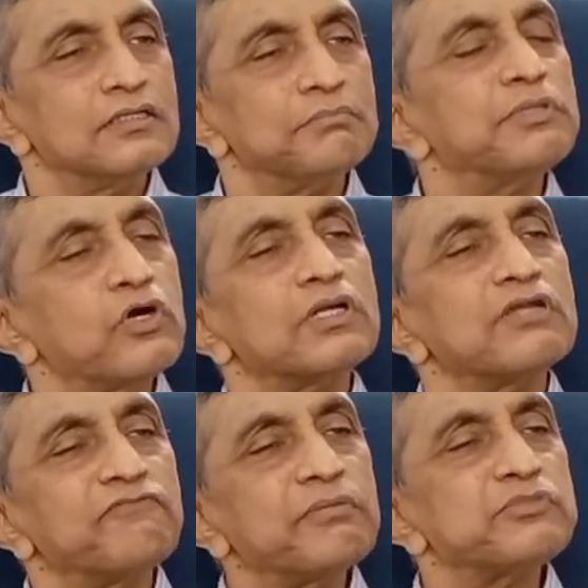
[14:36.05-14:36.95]
beyond
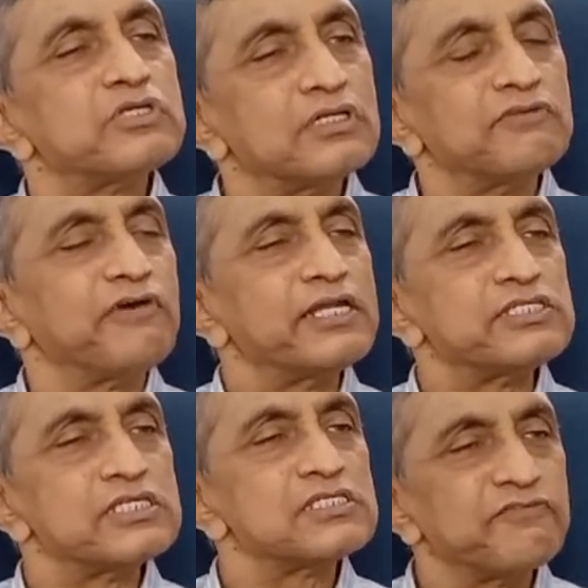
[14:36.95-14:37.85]
the whims and the
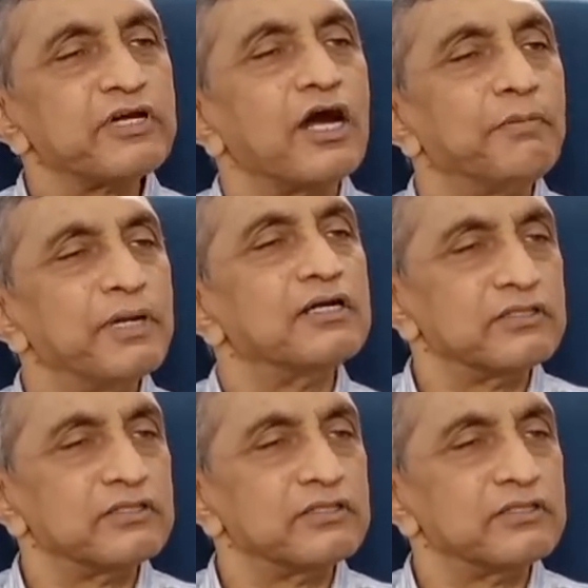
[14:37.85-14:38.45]
fancies of a government